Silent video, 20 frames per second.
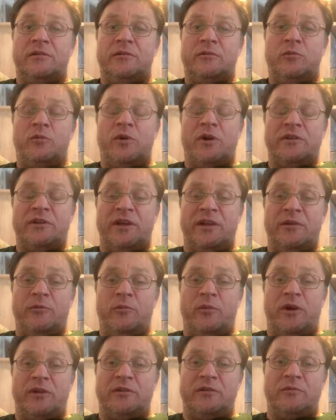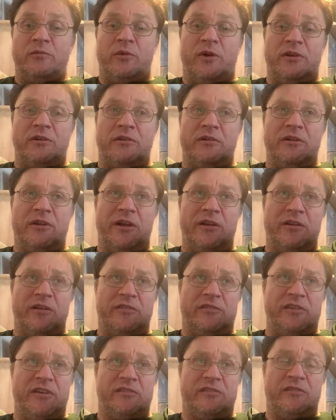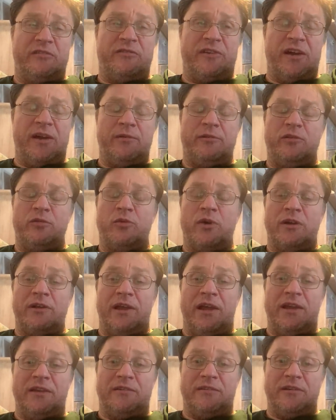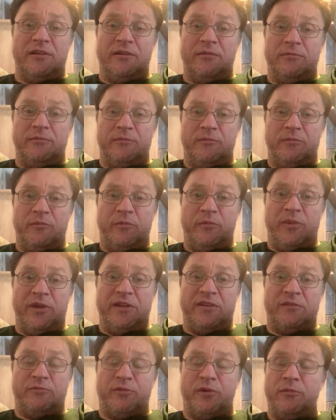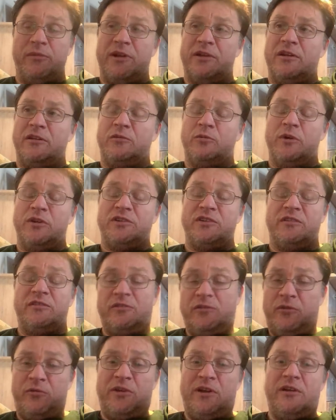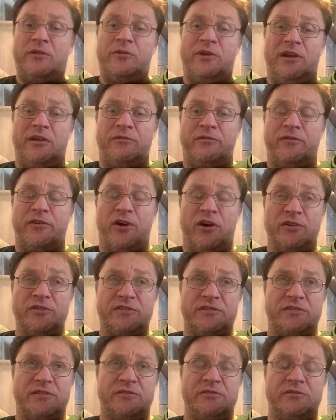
165 to 180 beats per minute, which is really, really fast.